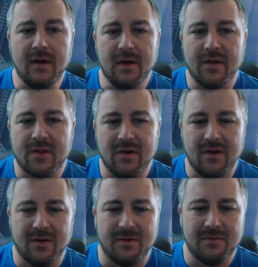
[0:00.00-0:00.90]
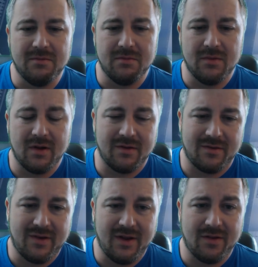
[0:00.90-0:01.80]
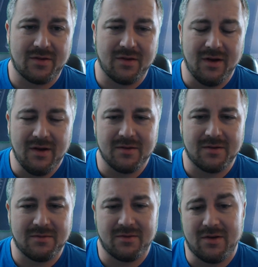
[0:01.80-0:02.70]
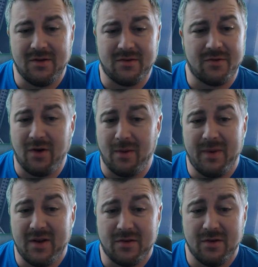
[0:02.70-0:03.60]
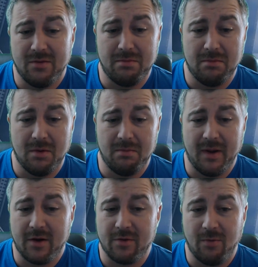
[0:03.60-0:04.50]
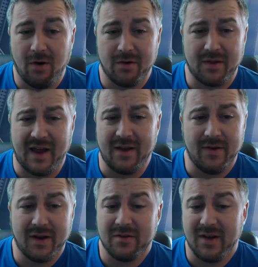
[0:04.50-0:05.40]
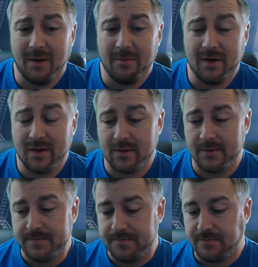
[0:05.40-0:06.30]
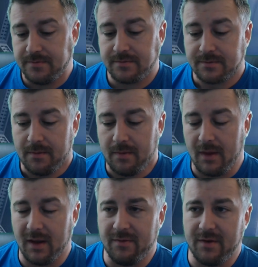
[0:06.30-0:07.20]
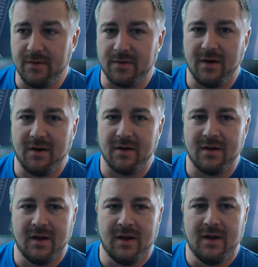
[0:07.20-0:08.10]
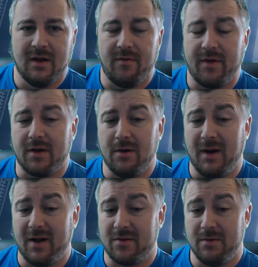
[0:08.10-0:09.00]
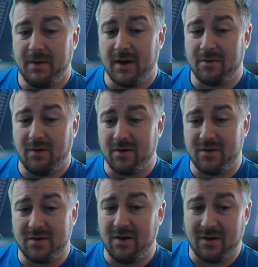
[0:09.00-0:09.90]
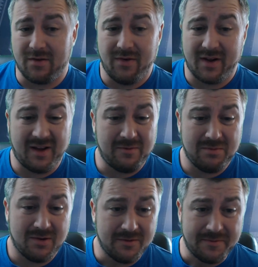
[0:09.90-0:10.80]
So she's good to drop into a Biggs Walks Anything type list. If you go back to Biggs Walks the Dogs, for example,